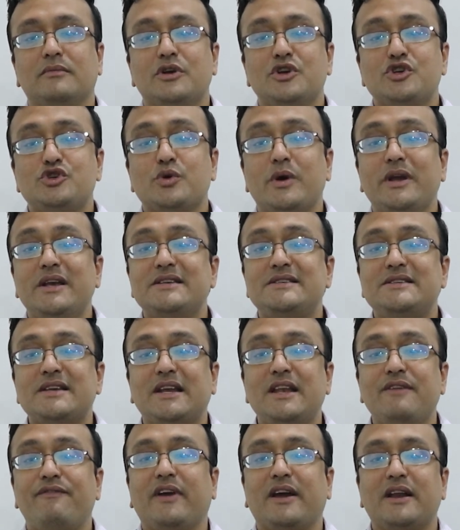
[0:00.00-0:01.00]
showing
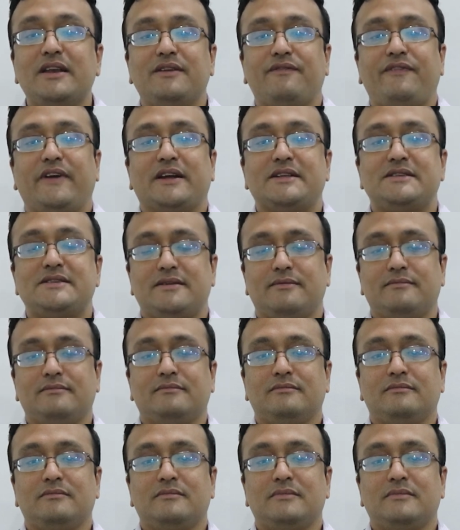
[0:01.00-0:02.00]
significant effects.